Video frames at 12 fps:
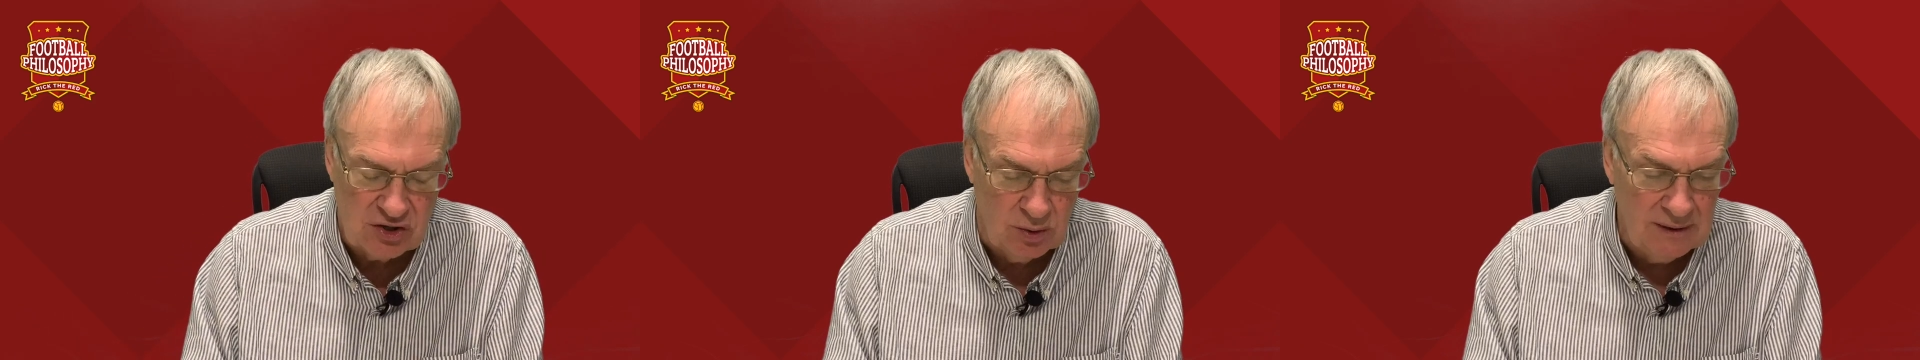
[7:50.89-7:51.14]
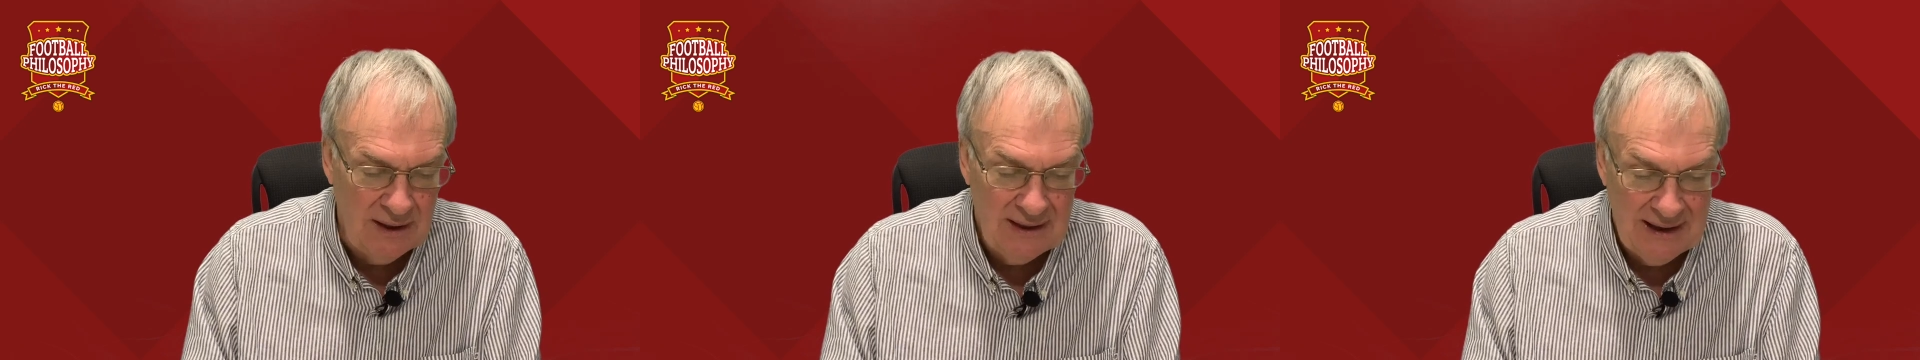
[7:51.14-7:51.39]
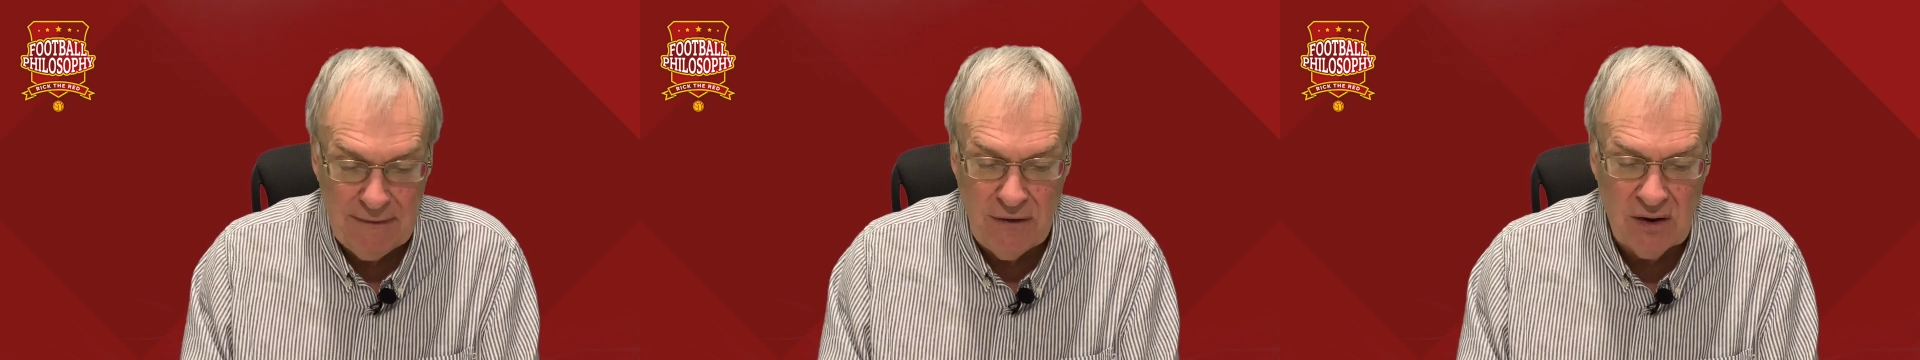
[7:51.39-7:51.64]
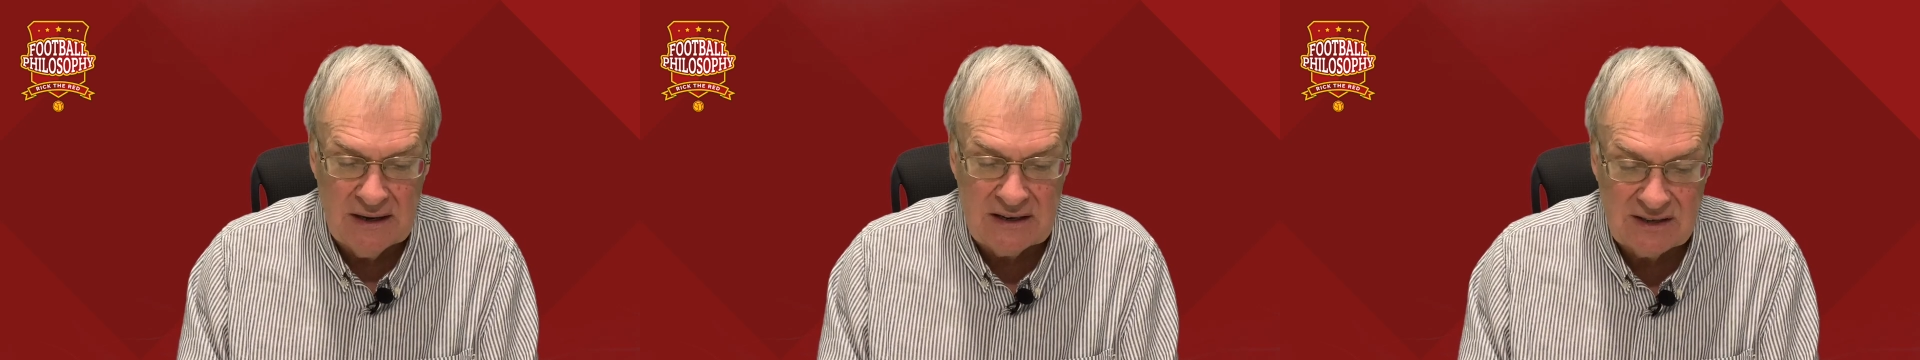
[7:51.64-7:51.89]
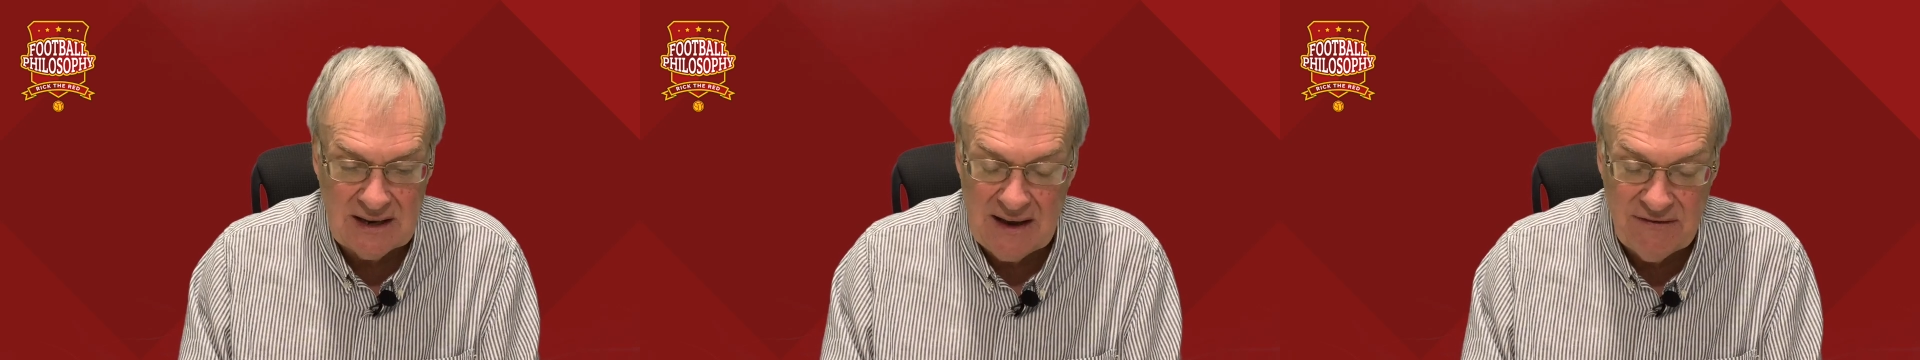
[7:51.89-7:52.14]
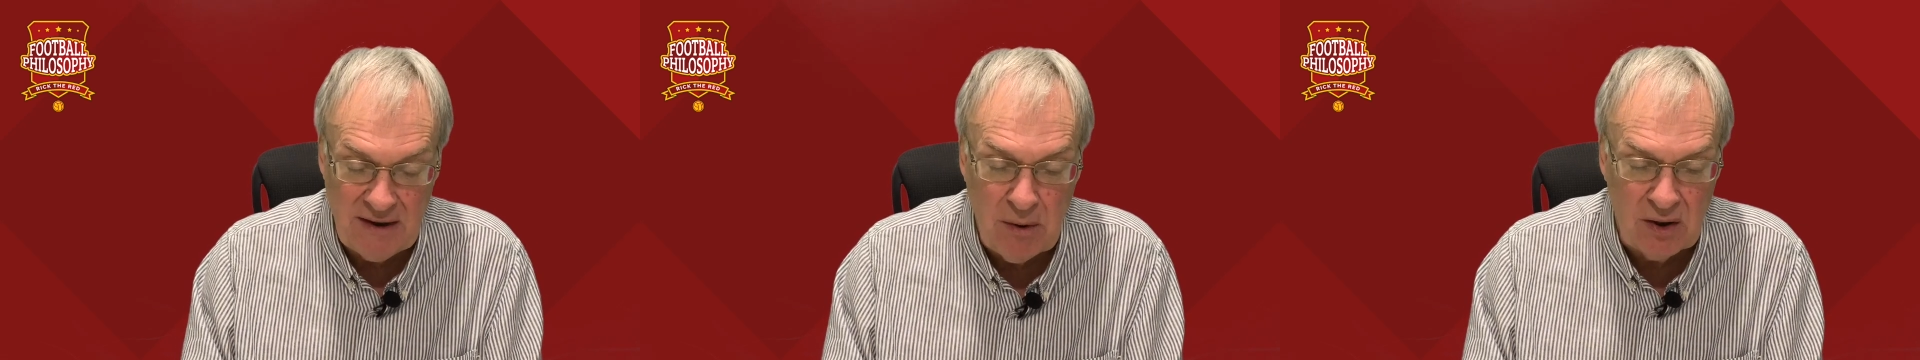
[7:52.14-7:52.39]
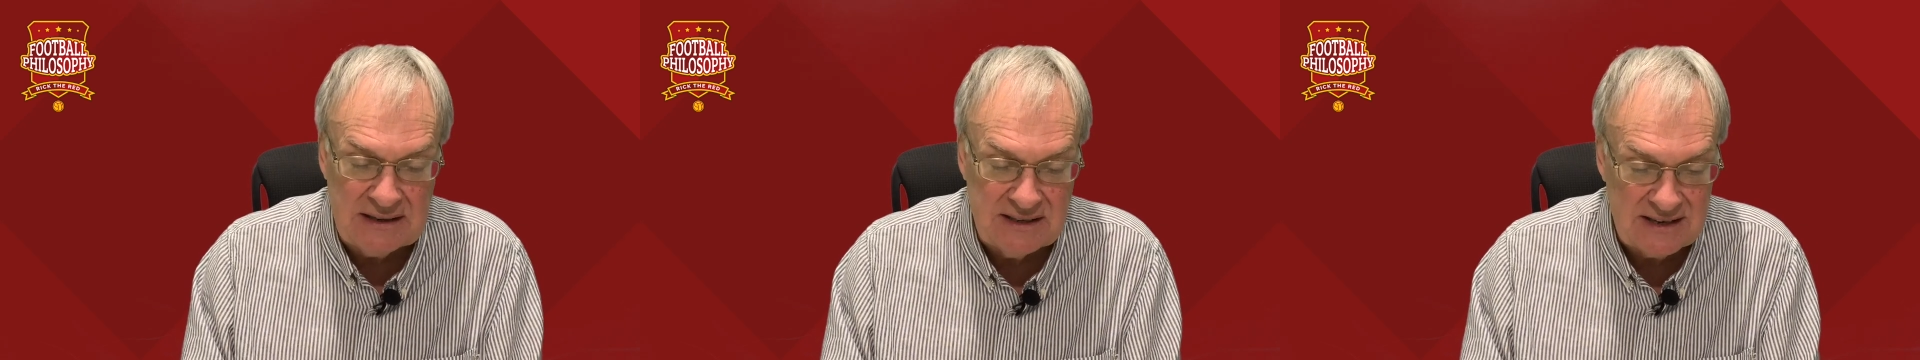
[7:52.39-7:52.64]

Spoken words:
So if I'm honest,